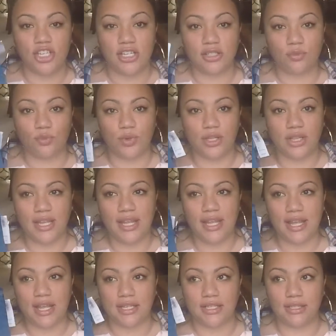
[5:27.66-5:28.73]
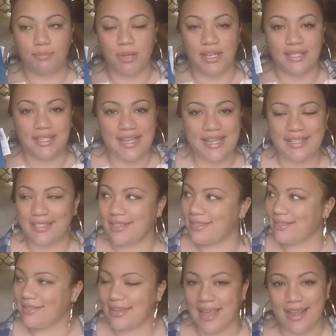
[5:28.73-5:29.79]
She's really petite
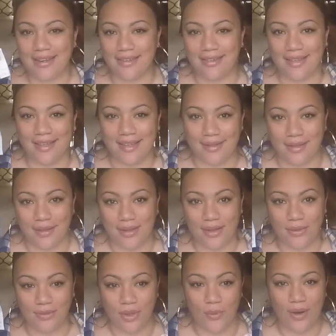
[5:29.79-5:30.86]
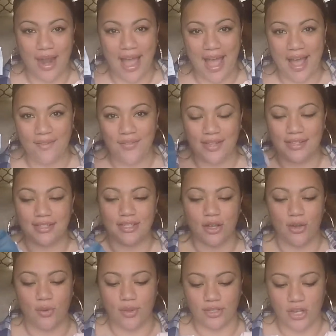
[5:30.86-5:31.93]
in the lower half, and
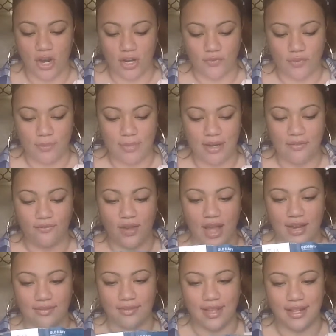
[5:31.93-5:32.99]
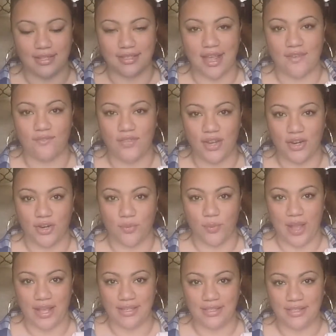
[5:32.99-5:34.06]
so it's hard for me to find things that fit her
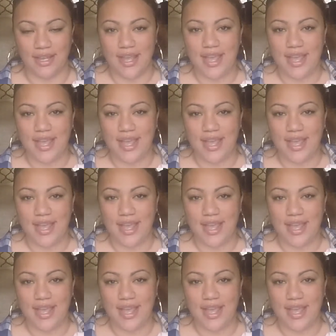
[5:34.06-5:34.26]
waist